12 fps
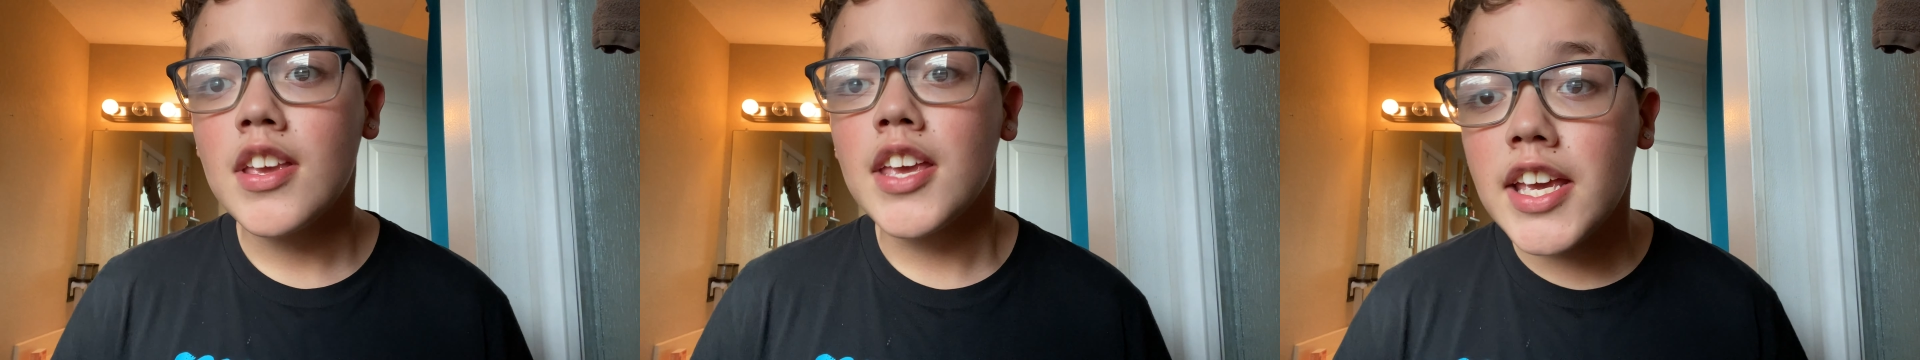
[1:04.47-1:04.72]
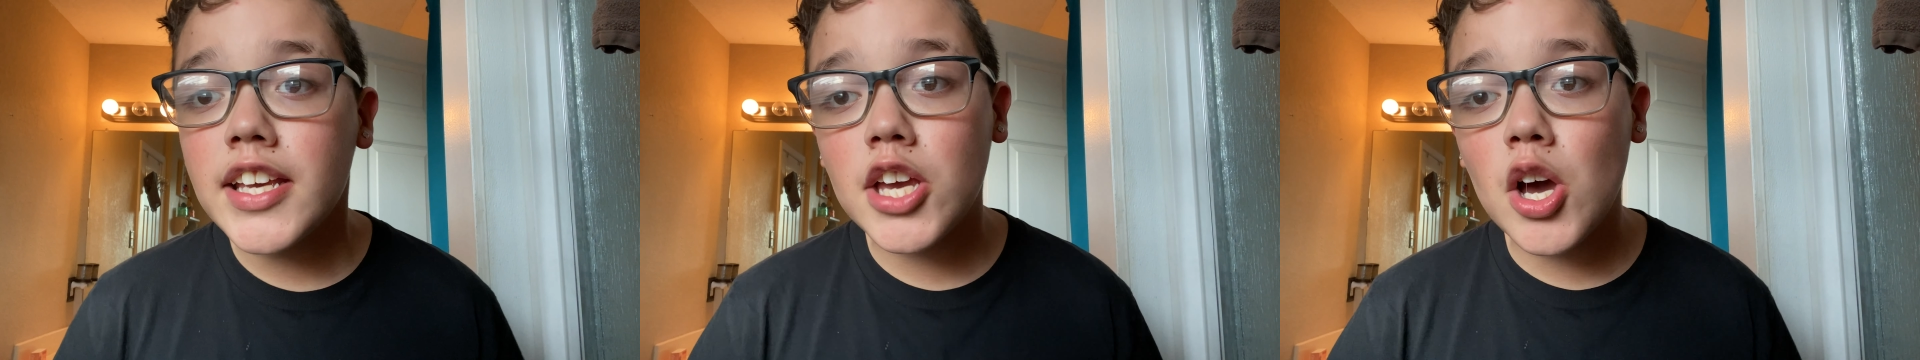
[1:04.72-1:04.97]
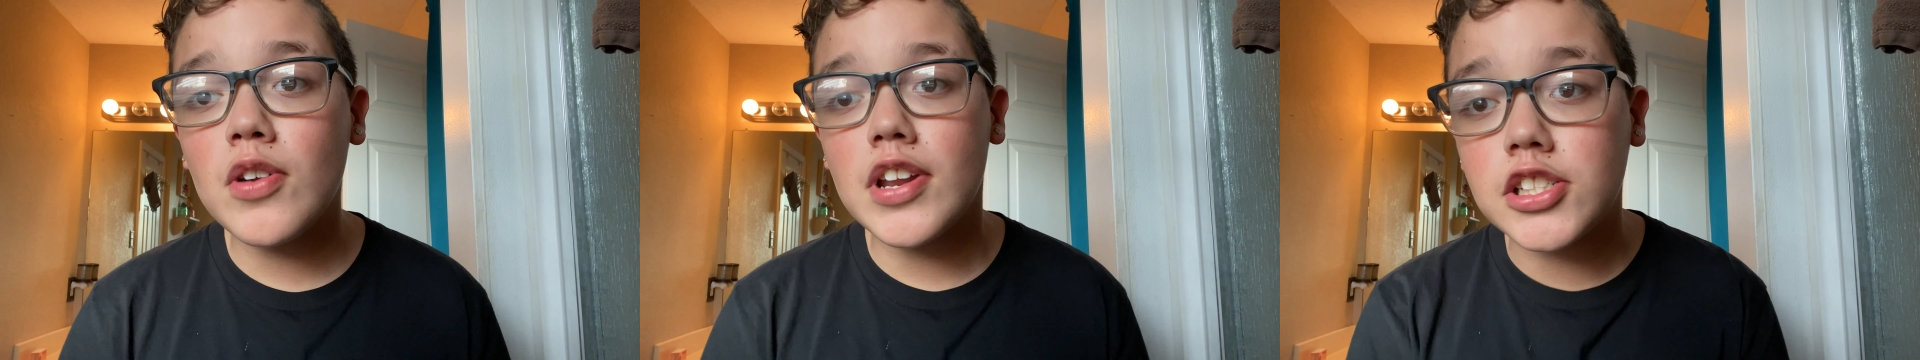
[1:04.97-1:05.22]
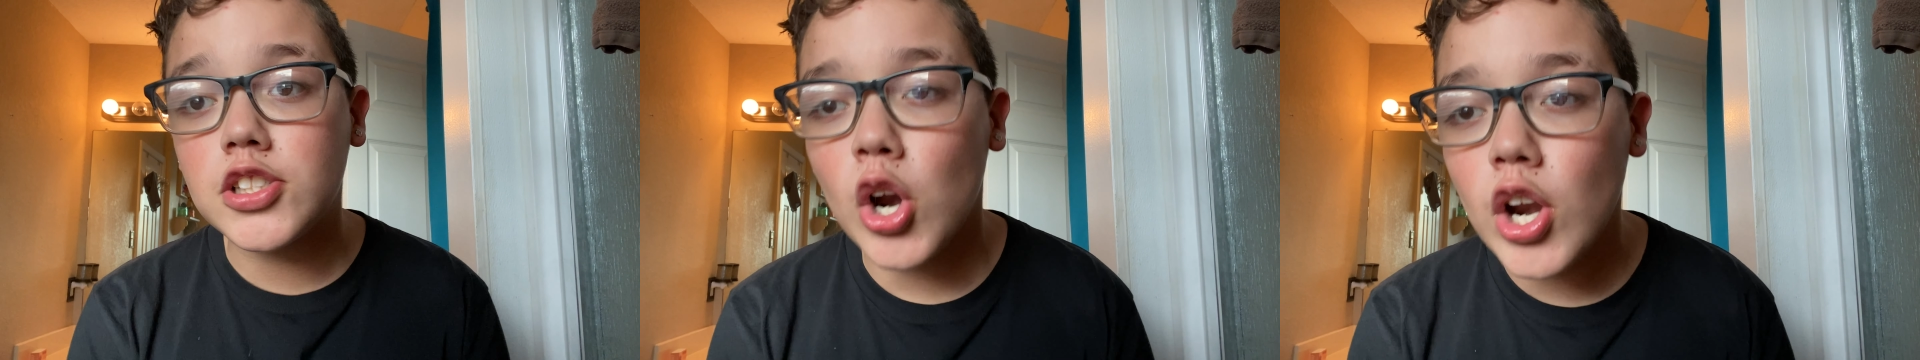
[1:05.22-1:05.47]
He killed
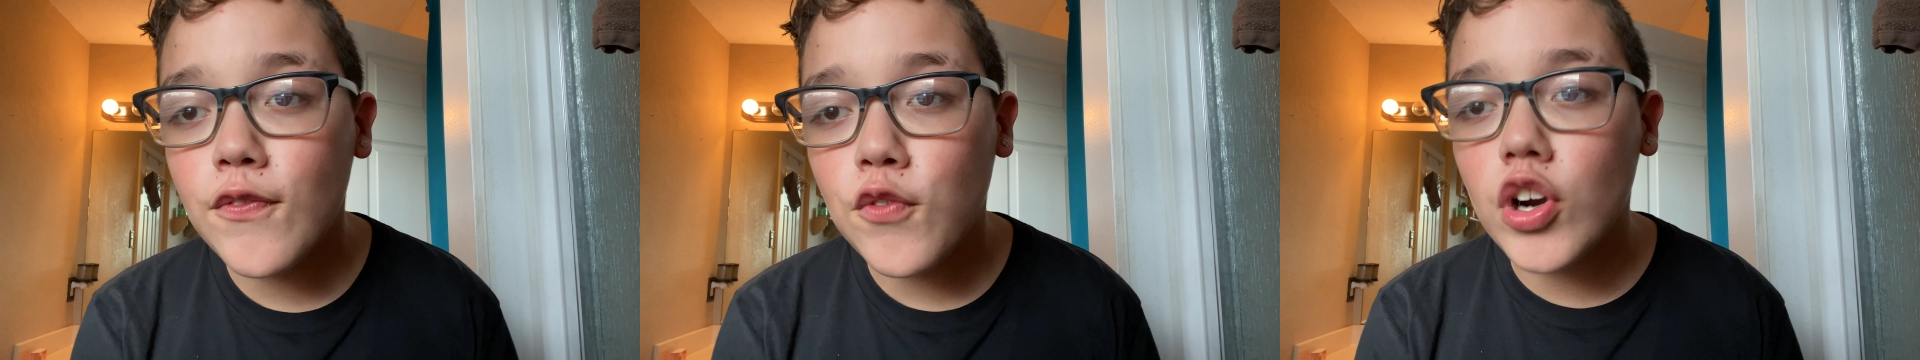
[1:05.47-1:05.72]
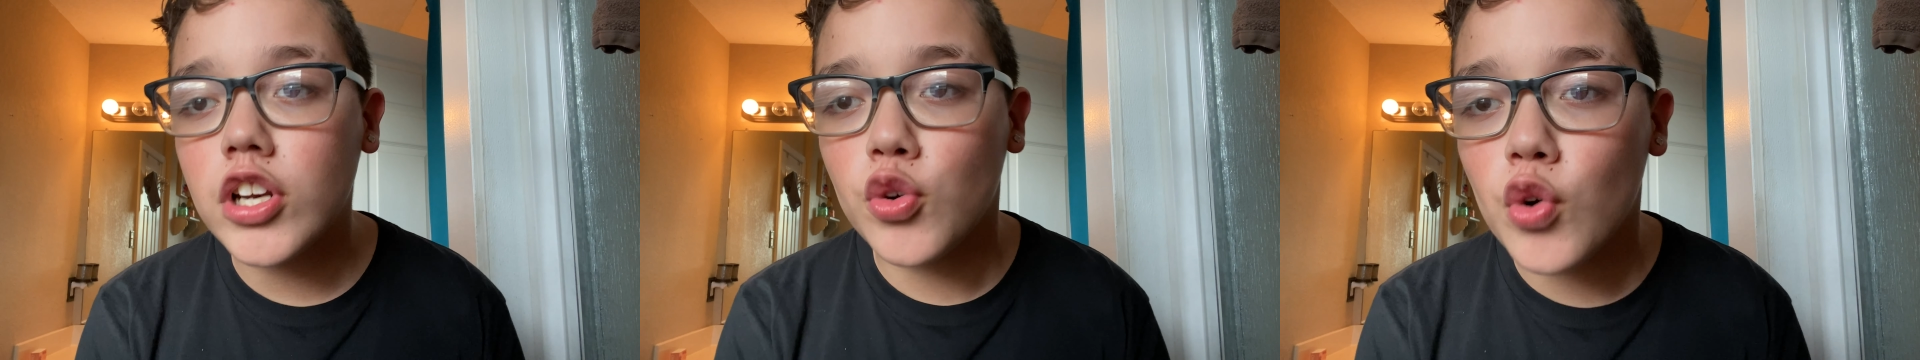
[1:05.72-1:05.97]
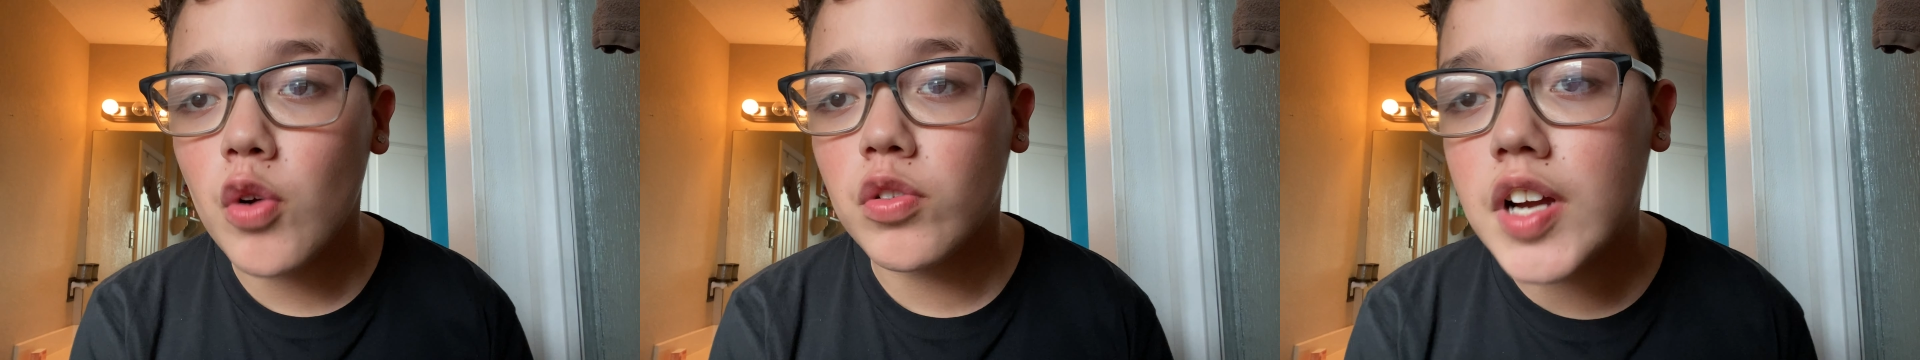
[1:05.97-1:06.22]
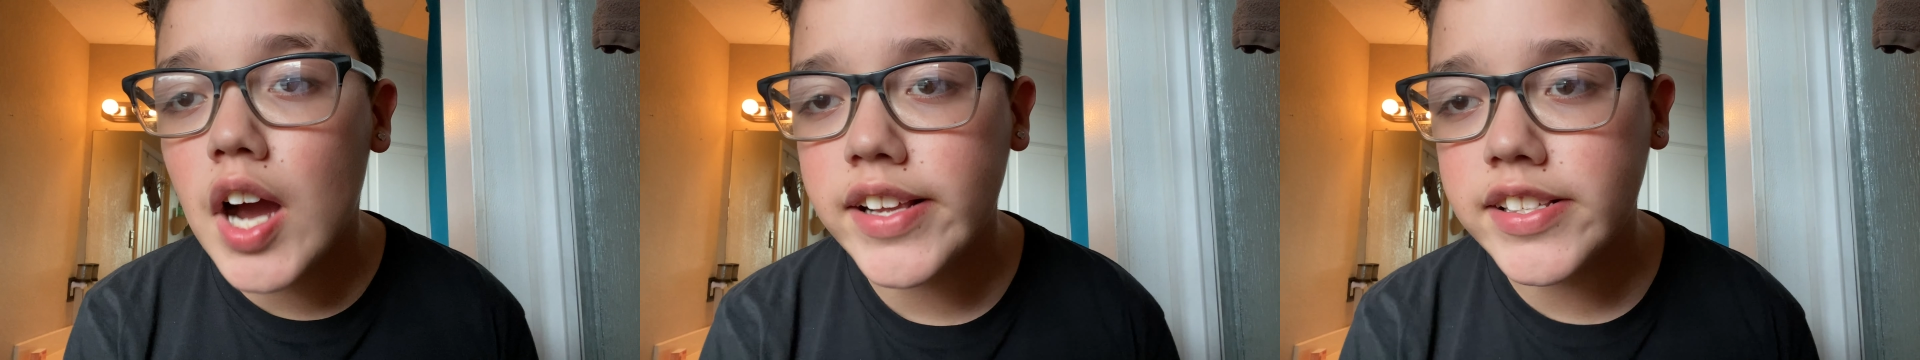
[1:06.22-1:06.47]
his 34-year-old
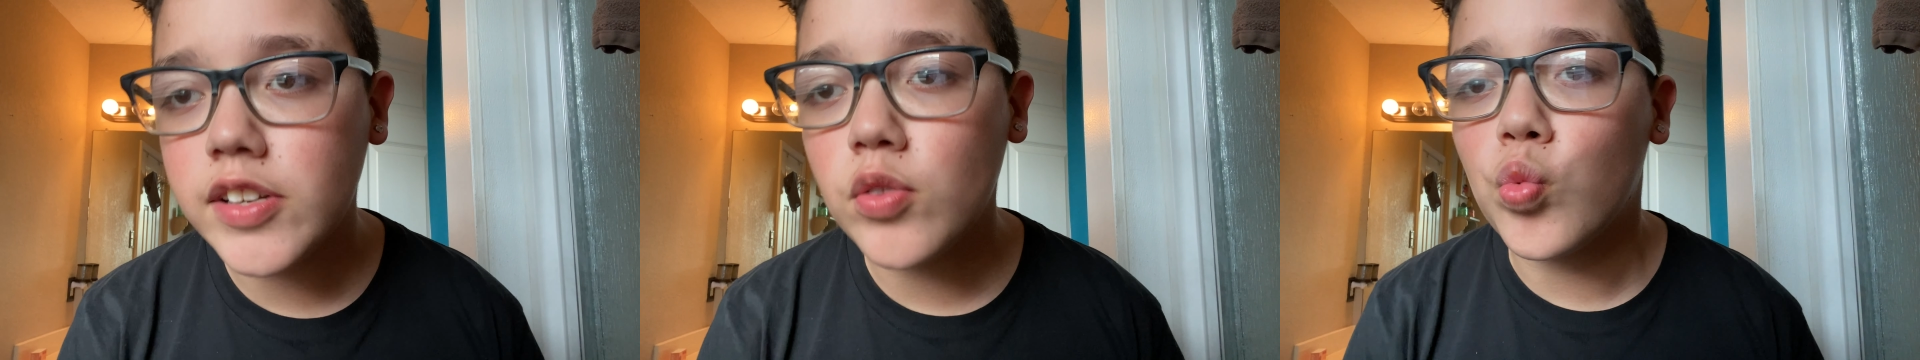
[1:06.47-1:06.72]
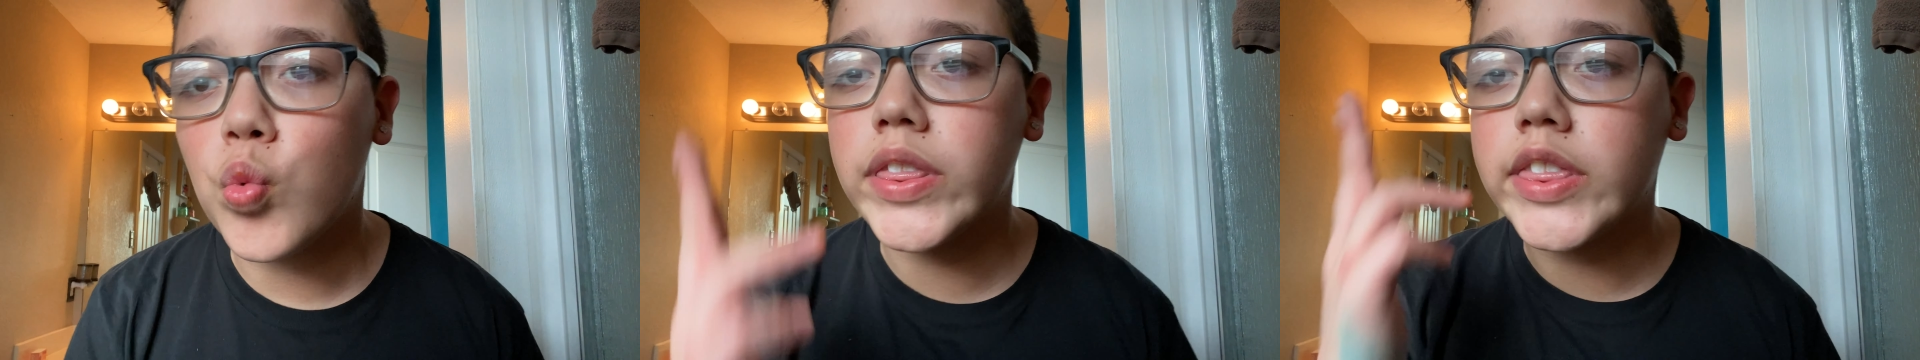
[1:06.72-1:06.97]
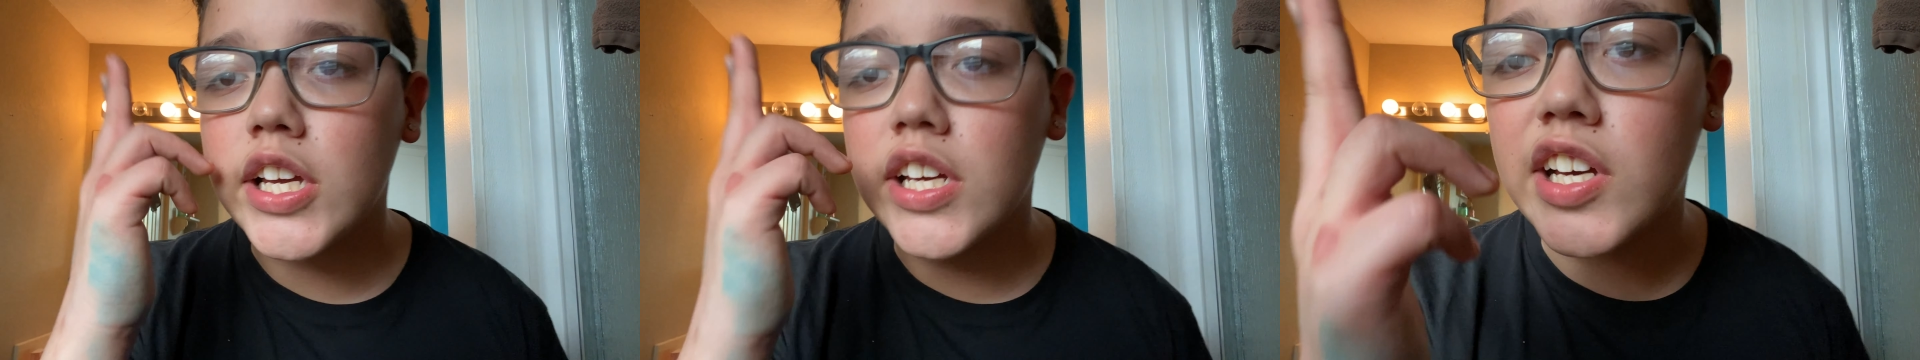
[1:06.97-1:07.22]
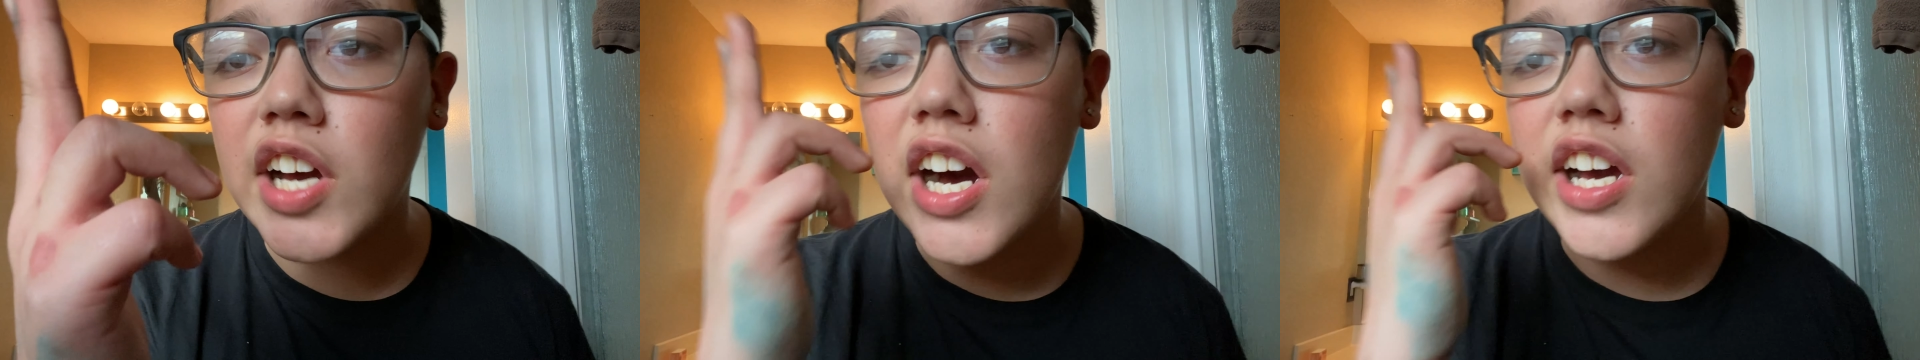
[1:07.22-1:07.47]
cousin with a
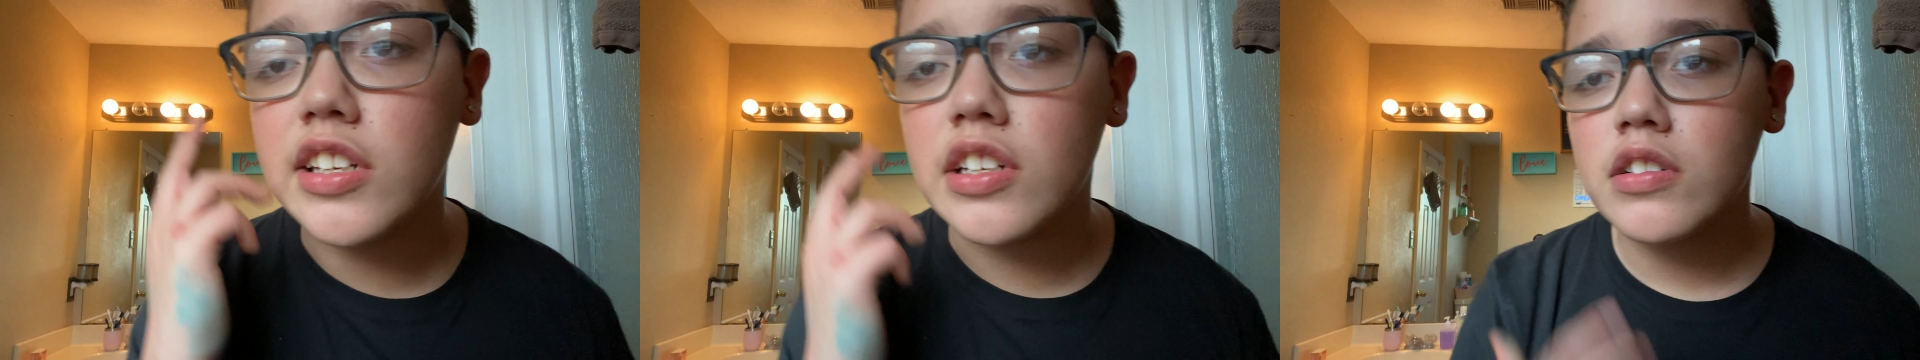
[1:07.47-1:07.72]
gun.